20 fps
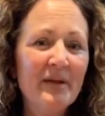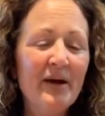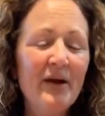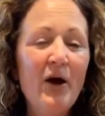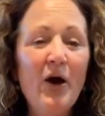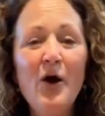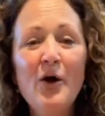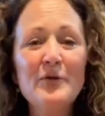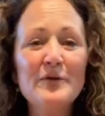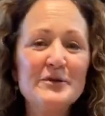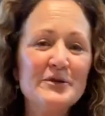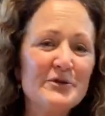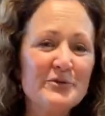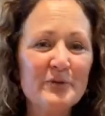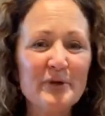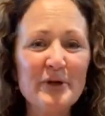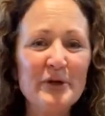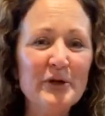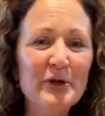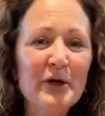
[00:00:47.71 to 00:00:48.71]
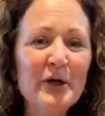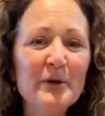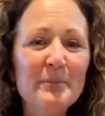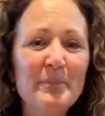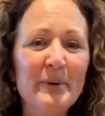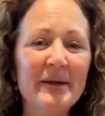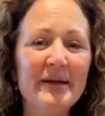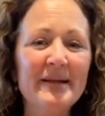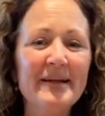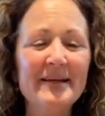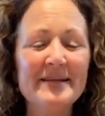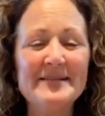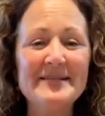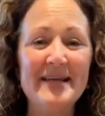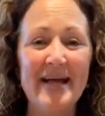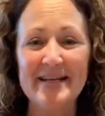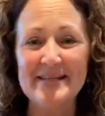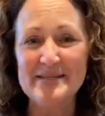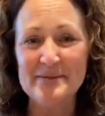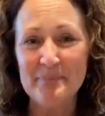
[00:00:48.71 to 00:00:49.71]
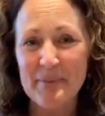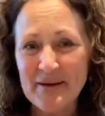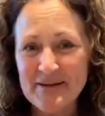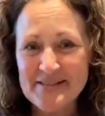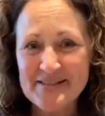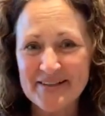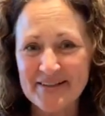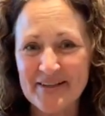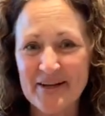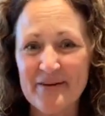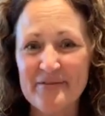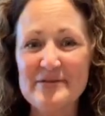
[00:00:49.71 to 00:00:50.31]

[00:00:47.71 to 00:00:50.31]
oh, this is really good, but it's not spicy enough.